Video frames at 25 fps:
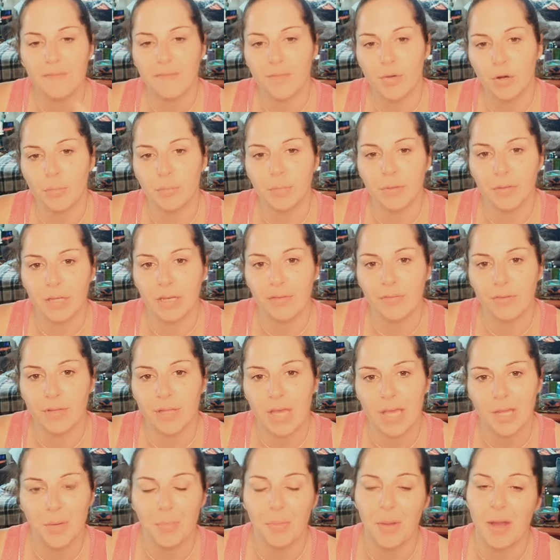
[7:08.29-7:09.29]
firm believer
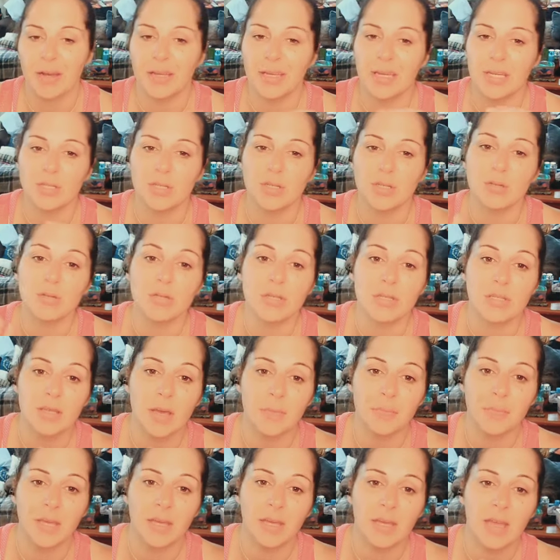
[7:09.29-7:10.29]
that your body gets used to
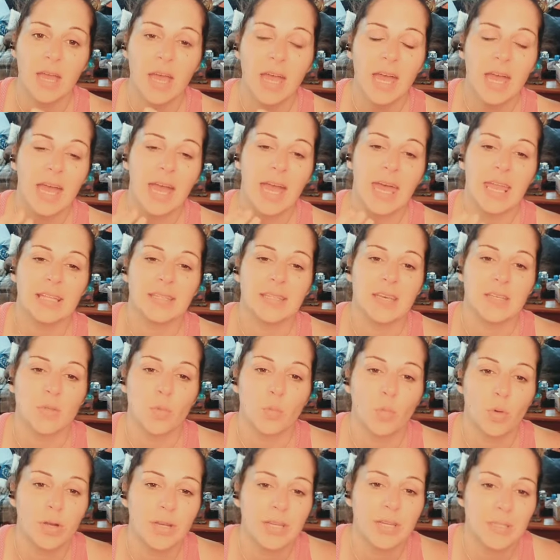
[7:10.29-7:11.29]
something and it doesn't
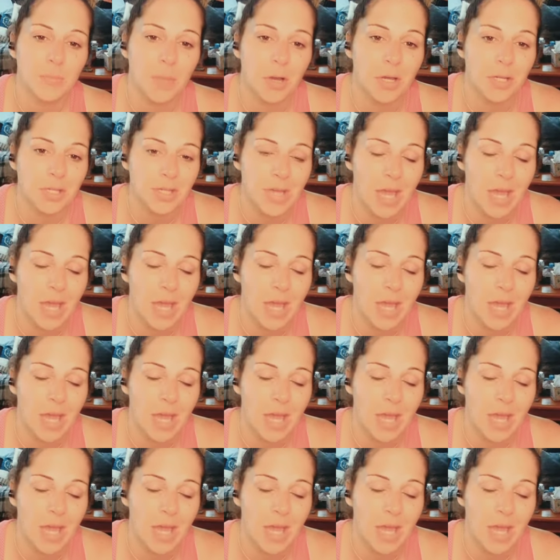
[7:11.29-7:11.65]
work as much.